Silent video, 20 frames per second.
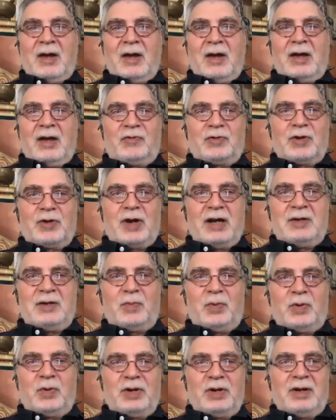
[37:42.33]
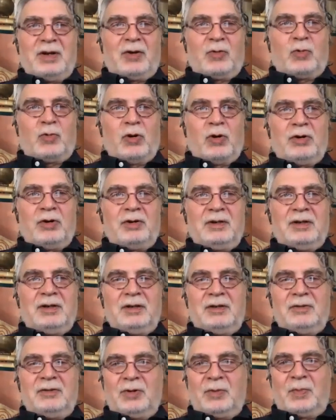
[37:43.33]
and we've tried to put a quart
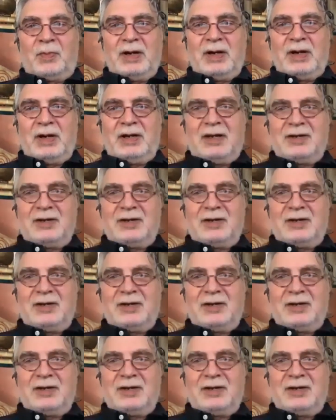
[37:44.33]
into a pint